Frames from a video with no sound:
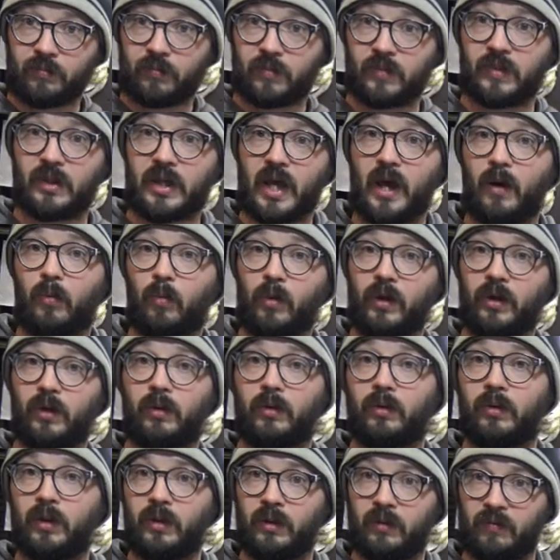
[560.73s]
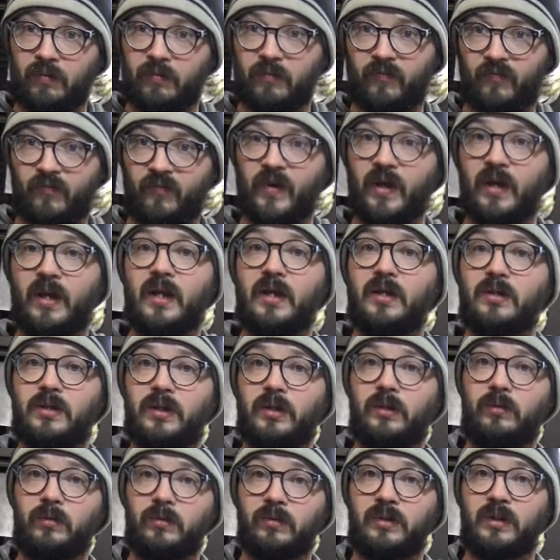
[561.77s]
that will fit
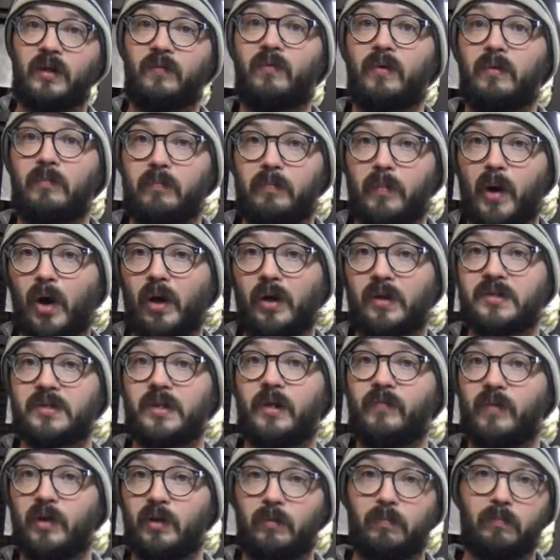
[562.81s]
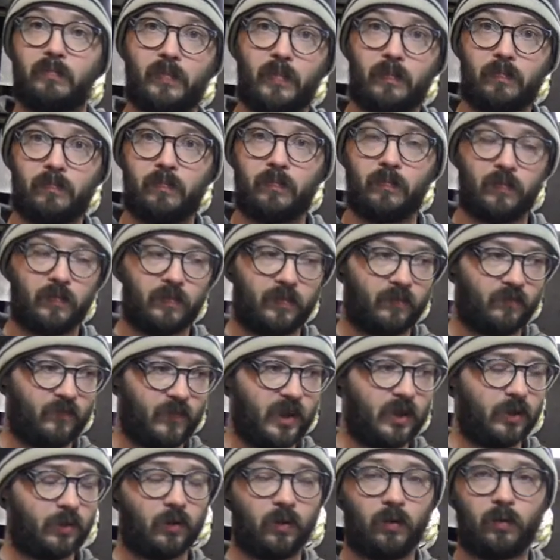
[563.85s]
into different parts of your
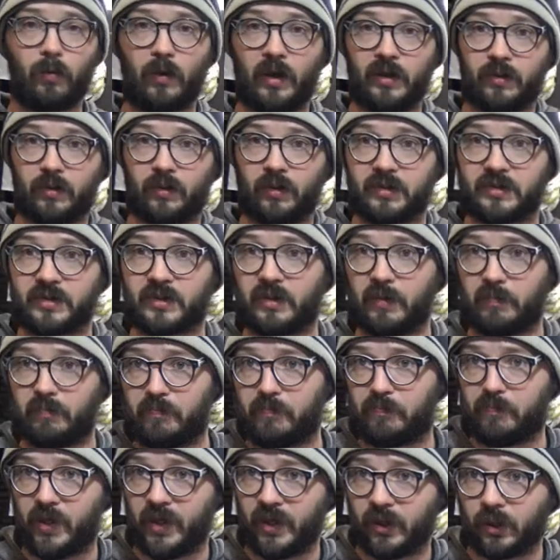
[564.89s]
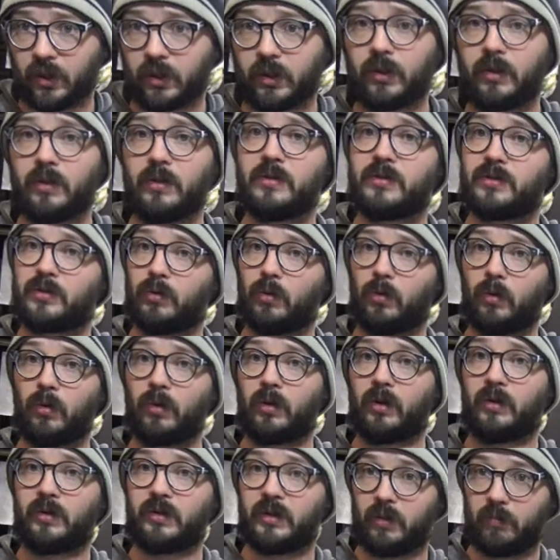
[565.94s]
vehicle, whether it's the pillars
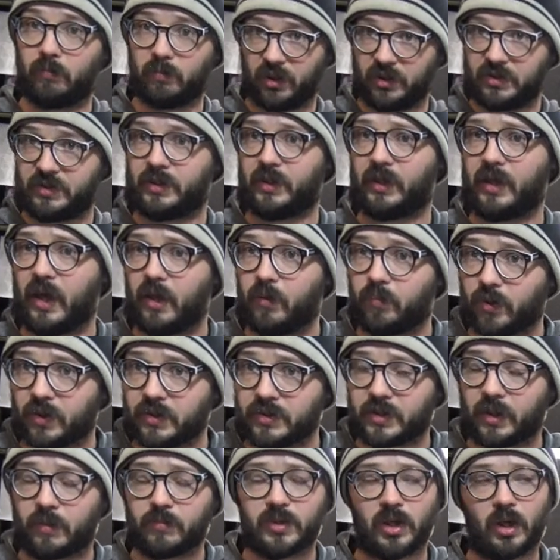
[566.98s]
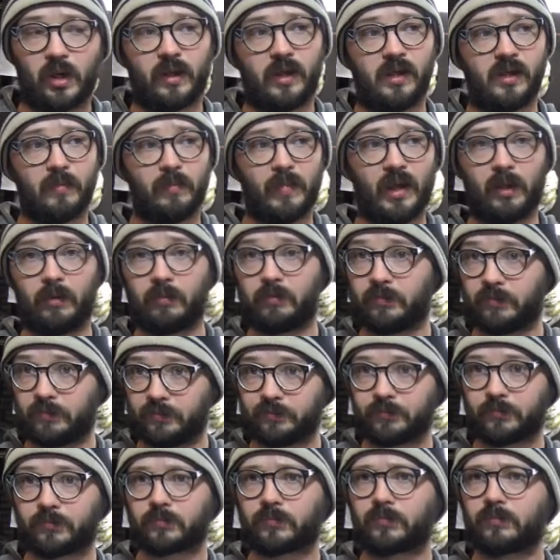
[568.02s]
or the ballistic aprons I'm talking about,
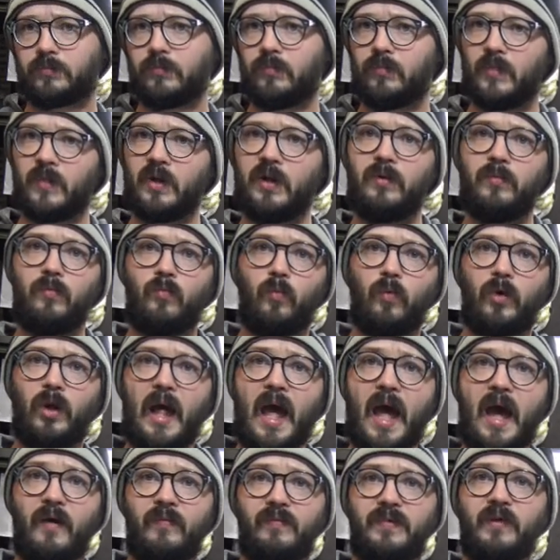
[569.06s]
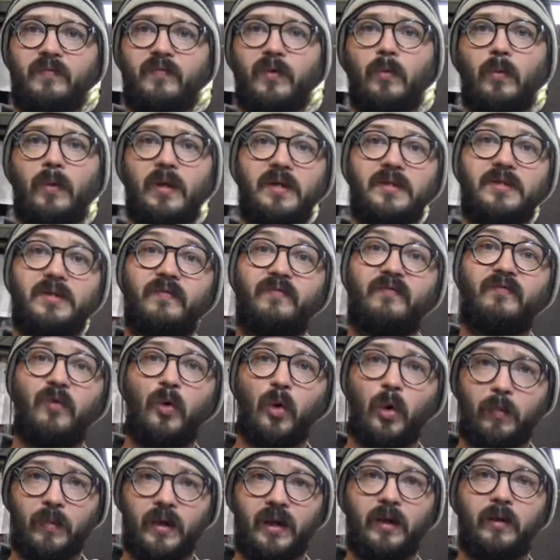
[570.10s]
we'll have different ways of
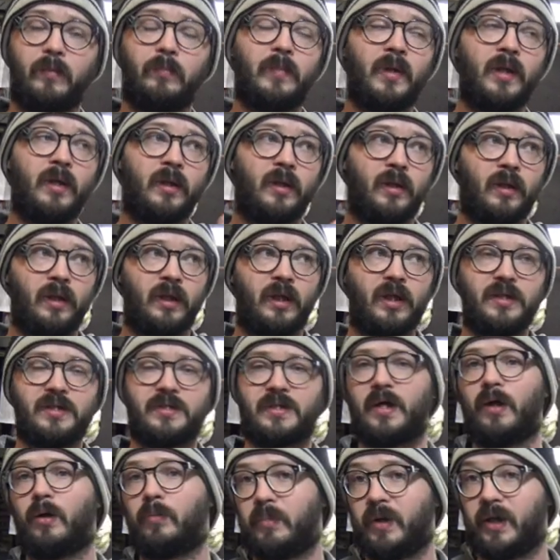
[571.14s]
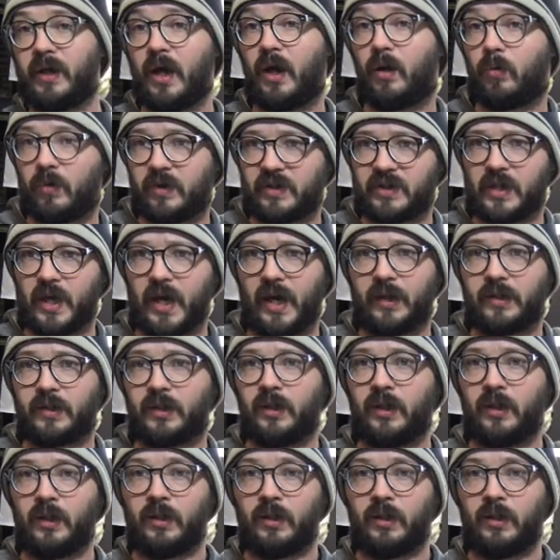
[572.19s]
forming them. He's helping out with that,